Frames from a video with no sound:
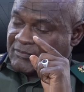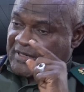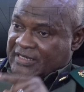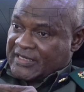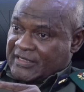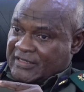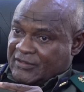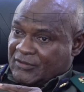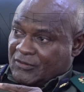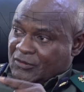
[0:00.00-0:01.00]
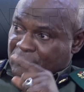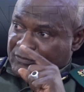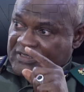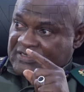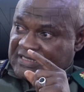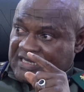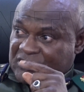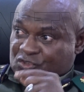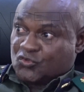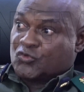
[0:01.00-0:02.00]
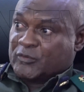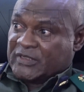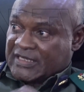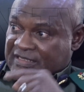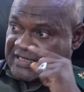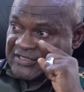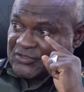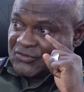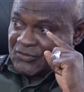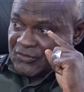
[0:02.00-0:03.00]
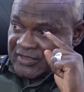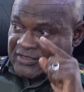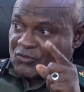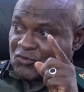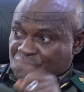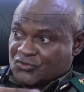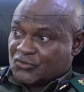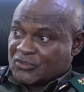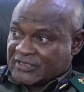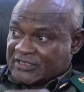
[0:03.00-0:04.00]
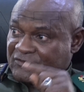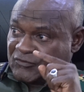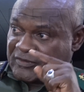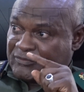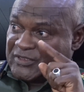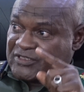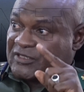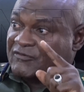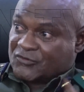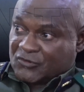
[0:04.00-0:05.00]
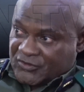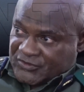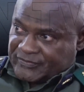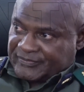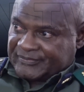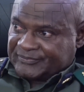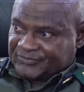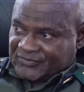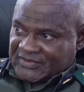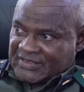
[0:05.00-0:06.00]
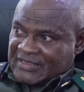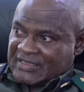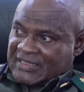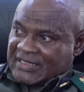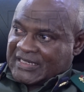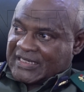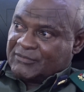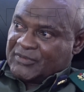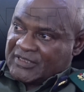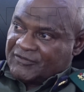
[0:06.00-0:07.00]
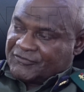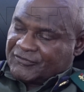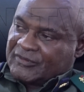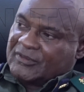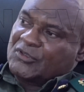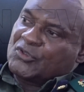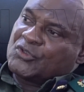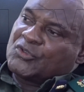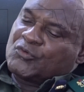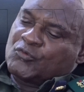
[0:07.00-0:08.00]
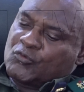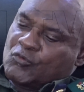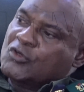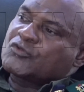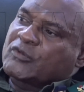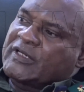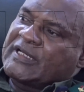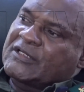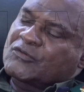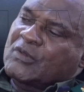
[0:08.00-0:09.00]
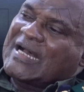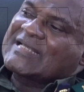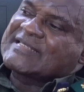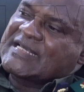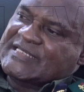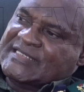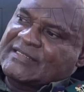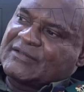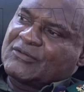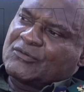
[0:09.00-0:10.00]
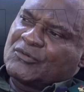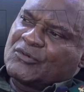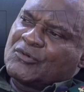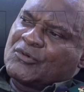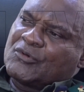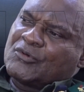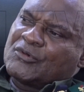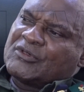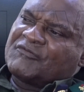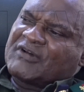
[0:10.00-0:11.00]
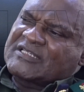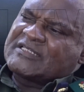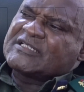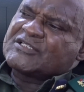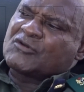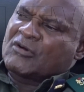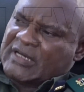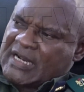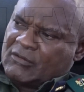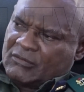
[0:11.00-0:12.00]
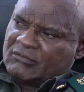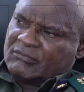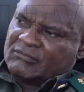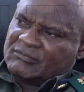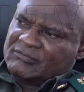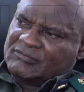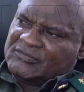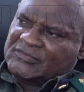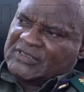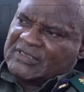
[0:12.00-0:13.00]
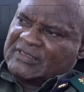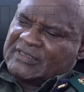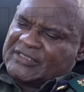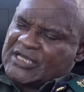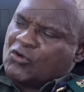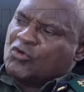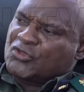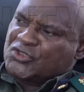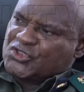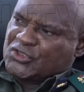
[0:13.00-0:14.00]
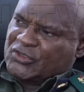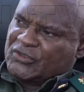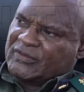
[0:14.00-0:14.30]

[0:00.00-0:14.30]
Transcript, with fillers: my honorable minister has told me that he has already consulted with the Minister of Tourism. I believe we work together to assess the facilities on ground, their condition,